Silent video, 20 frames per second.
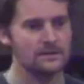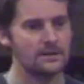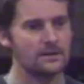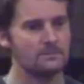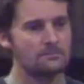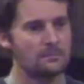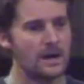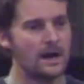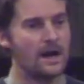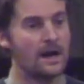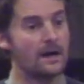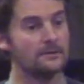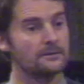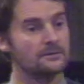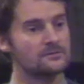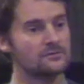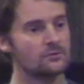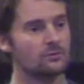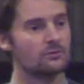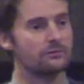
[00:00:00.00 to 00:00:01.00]
and man
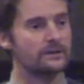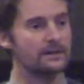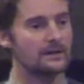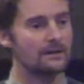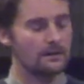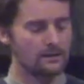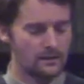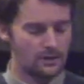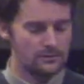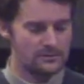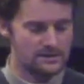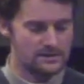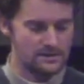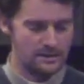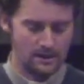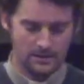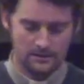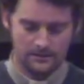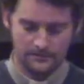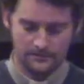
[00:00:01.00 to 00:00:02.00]
are drawing
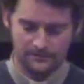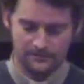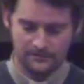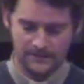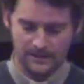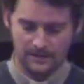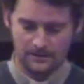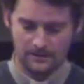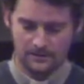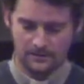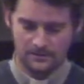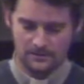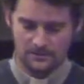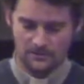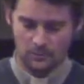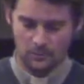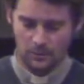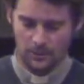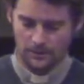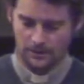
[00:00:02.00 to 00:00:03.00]
closer
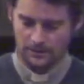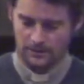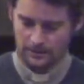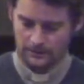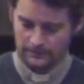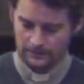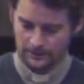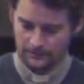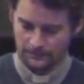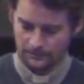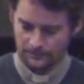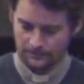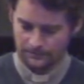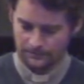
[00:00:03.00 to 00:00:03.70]
to one another